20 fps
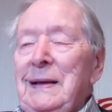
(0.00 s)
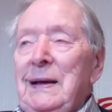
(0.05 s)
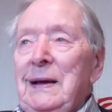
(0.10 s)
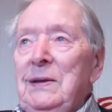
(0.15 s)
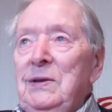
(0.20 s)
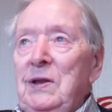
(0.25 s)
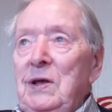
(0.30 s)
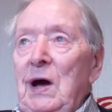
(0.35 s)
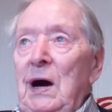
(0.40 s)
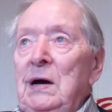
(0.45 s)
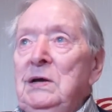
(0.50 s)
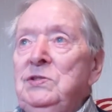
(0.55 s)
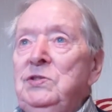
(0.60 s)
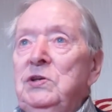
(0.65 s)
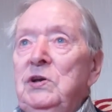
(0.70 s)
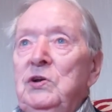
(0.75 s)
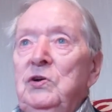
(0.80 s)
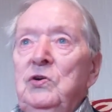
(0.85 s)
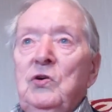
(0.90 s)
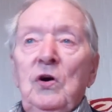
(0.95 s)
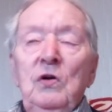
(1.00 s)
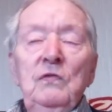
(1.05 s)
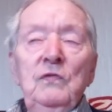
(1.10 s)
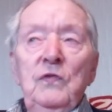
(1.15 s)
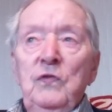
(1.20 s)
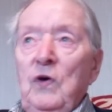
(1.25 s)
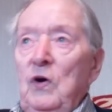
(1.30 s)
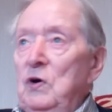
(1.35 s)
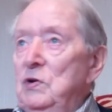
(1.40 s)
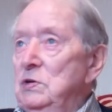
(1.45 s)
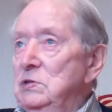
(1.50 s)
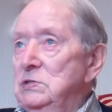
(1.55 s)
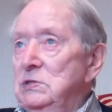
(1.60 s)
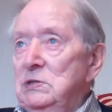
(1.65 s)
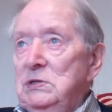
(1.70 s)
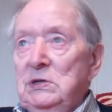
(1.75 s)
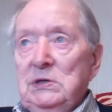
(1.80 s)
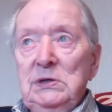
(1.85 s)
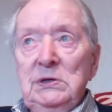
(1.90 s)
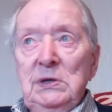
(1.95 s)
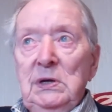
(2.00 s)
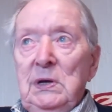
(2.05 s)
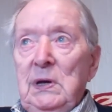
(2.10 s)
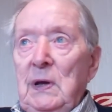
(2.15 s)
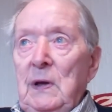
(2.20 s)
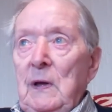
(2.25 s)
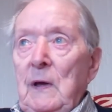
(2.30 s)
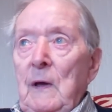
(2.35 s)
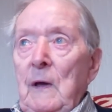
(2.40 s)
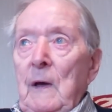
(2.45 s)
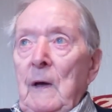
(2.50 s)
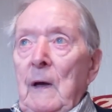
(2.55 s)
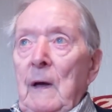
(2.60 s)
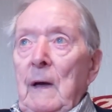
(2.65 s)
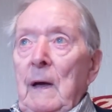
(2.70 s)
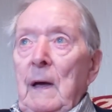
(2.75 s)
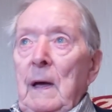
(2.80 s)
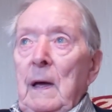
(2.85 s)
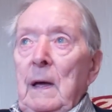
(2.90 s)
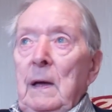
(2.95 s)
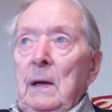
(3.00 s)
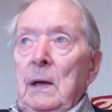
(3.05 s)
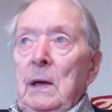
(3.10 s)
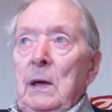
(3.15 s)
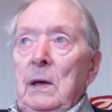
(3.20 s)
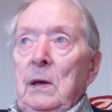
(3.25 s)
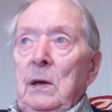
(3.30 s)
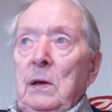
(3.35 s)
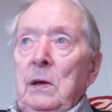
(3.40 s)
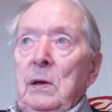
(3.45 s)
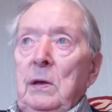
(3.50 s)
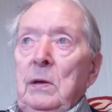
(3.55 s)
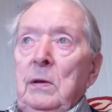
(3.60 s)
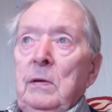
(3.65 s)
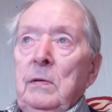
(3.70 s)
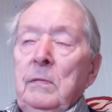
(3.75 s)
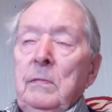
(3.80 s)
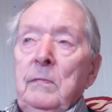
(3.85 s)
In the Arctic convoys, we